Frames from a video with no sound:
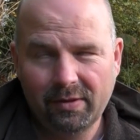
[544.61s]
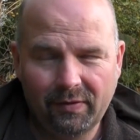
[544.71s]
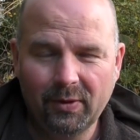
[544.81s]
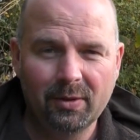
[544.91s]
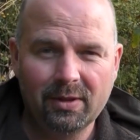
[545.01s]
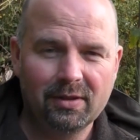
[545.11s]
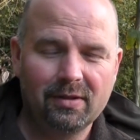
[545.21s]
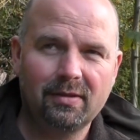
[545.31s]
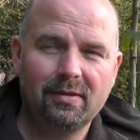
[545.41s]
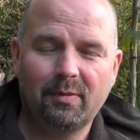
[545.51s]
the
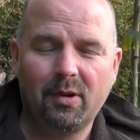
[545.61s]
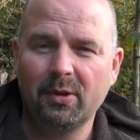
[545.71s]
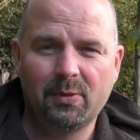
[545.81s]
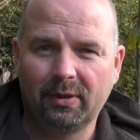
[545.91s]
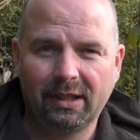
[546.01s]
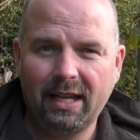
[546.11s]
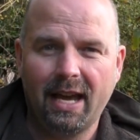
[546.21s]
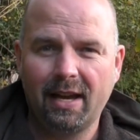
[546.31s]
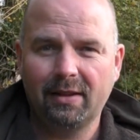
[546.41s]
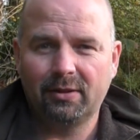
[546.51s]
folks, they probably wouldn't
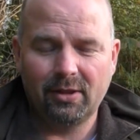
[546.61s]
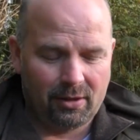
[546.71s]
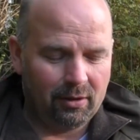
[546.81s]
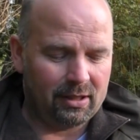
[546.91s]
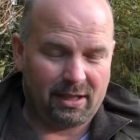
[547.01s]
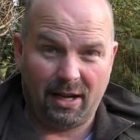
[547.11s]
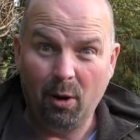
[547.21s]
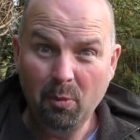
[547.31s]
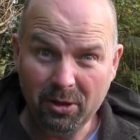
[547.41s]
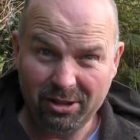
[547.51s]
care. They'd just look and say,
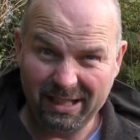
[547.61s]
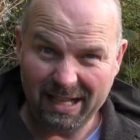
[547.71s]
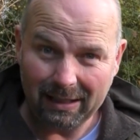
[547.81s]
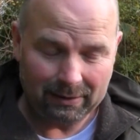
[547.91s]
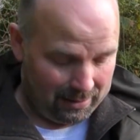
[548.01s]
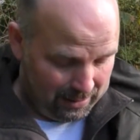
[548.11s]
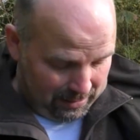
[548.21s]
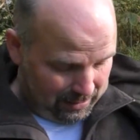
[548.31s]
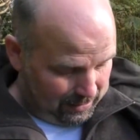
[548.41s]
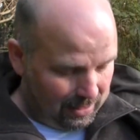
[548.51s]
how much is that?
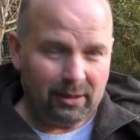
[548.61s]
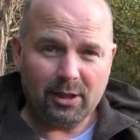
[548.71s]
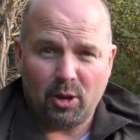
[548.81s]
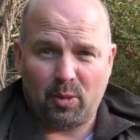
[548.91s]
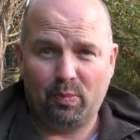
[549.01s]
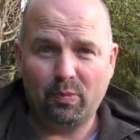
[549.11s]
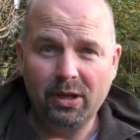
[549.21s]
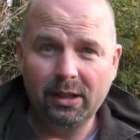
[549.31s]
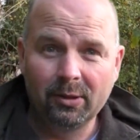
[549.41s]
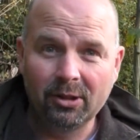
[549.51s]
Well, that's a
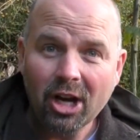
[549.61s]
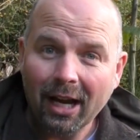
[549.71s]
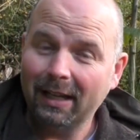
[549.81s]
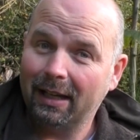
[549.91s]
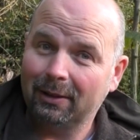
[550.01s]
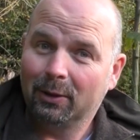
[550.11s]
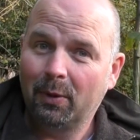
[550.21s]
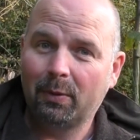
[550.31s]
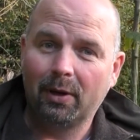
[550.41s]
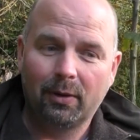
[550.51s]
pretty good jacket. I could do
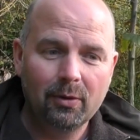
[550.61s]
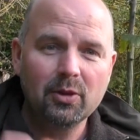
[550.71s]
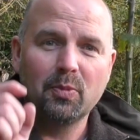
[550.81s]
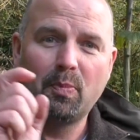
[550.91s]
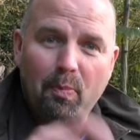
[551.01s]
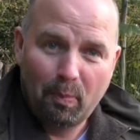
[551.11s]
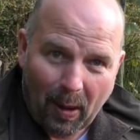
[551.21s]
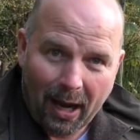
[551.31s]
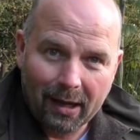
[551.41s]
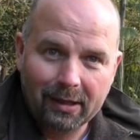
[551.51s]
with one of those.
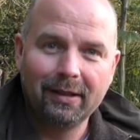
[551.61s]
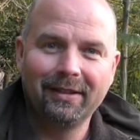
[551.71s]
Buy.